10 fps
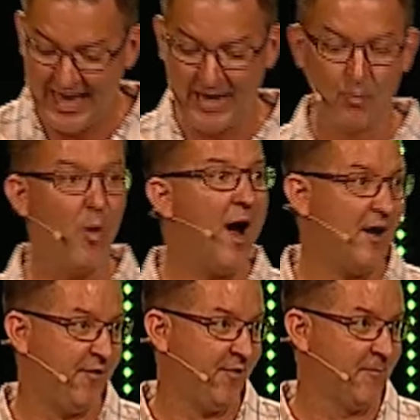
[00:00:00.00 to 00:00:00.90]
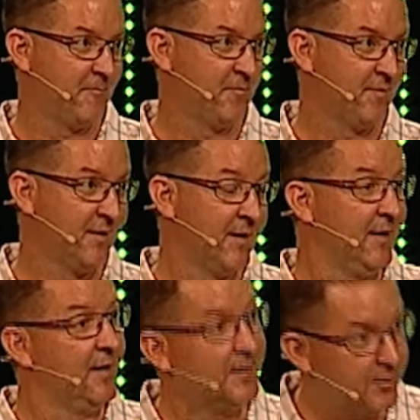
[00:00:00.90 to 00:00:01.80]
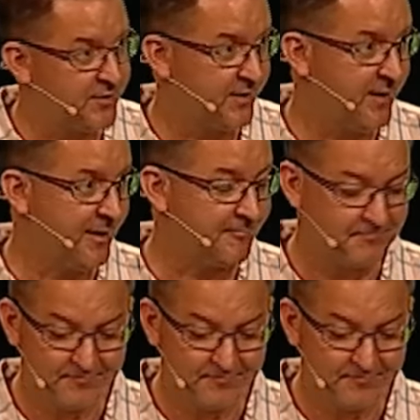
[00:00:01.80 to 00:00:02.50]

and wife. And here's the thing